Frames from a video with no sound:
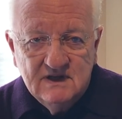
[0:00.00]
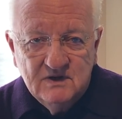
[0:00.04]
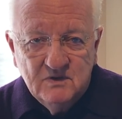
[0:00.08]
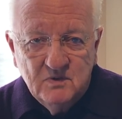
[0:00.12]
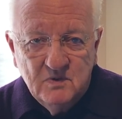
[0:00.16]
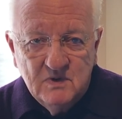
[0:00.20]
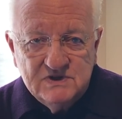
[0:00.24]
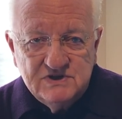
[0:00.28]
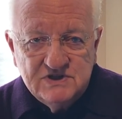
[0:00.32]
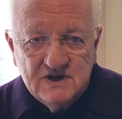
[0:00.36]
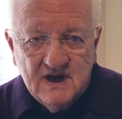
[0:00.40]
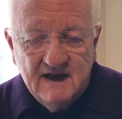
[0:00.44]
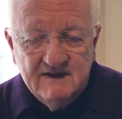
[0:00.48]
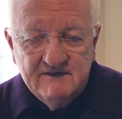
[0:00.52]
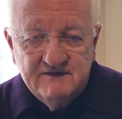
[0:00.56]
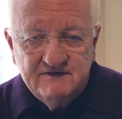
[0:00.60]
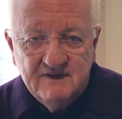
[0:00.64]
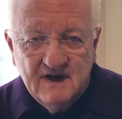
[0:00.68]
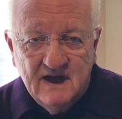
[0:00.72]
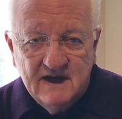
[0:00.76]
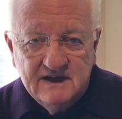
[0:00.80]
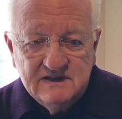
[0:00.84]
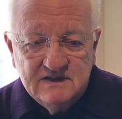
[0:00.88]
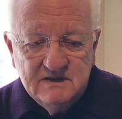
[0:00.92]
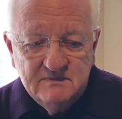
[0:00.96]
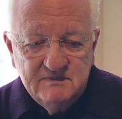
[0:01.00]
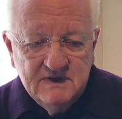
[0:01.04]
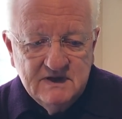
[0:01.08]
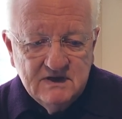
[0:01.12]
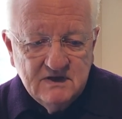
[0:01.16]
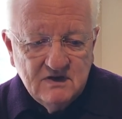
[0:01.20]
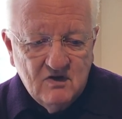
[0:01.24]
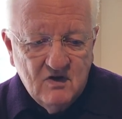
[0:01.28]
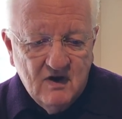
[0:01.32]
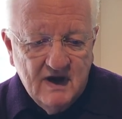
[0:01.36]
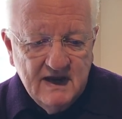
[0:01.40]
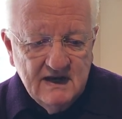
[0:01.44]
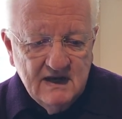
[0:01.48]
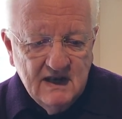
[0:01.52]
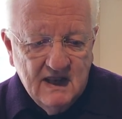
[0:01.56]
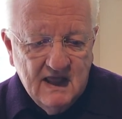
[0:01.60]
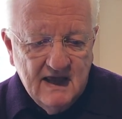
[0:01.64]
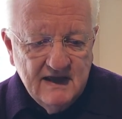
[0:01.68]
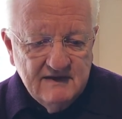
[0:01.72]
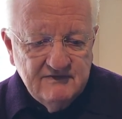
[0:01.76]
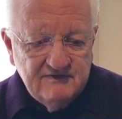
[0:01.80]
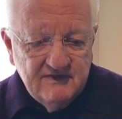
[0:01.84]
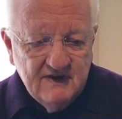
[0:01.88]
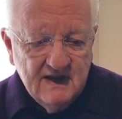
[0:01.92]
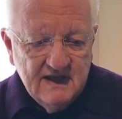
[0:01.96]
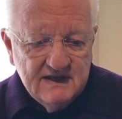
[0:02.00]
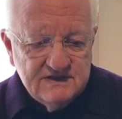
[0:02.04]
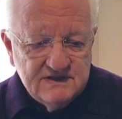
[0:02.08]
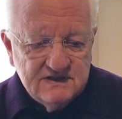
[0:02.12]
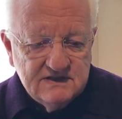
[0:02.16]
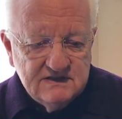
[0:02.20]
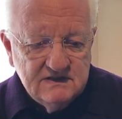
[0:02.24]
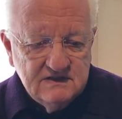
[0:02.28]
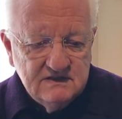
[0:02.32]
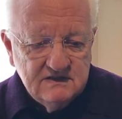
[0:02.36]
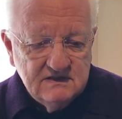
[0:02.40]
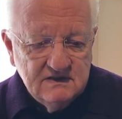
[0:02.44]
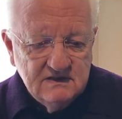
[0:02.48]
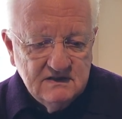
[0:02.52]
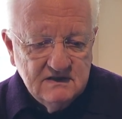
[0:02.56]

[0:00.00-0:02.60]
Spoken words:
which I find to be a great life lesson,